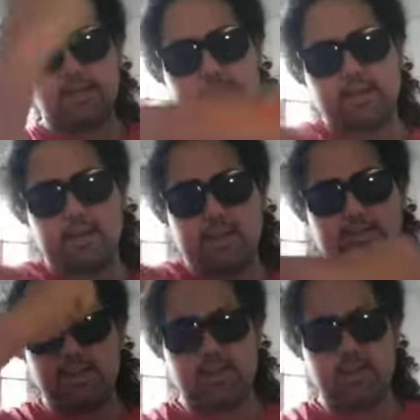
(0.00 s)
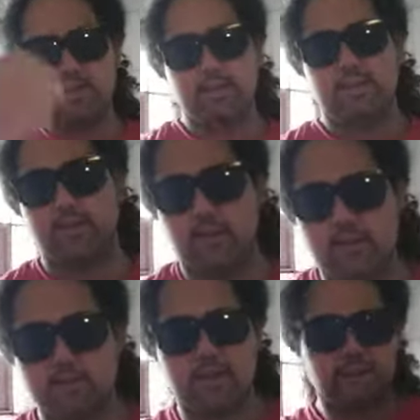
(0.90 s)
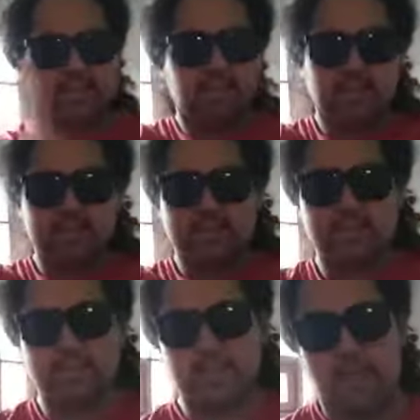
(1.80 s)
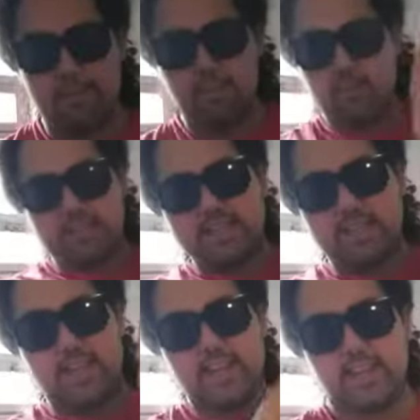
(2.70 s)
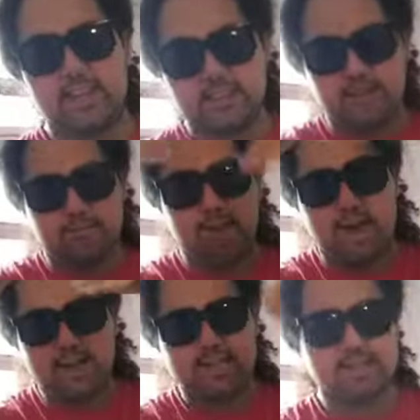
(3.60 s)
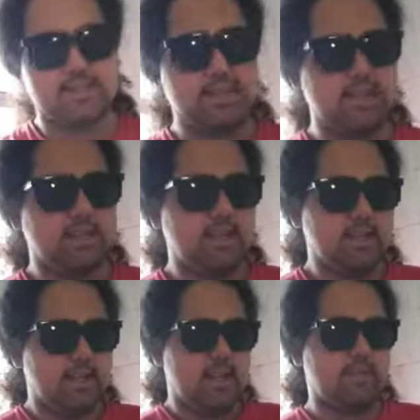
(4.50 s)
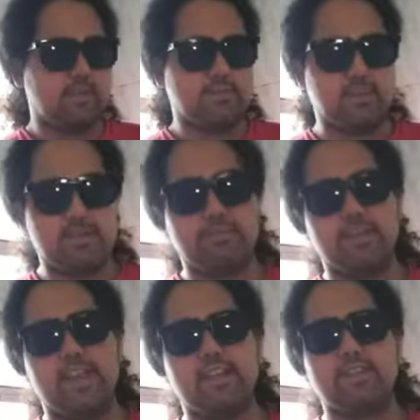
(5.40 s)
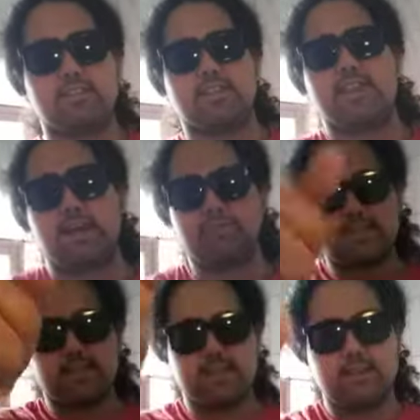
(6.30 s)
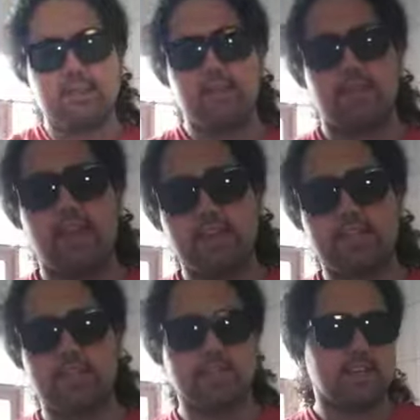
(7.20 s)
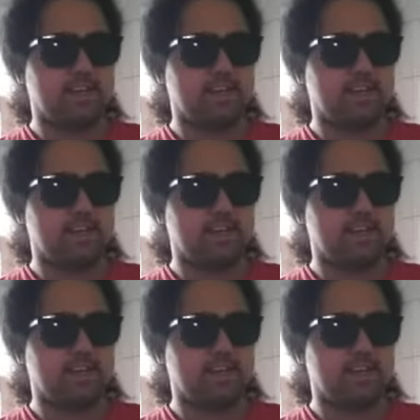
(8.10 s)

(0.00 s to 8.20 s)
you know what I mean? They always want to fucking stop what's getting into their box. And there's people that intercept. They just,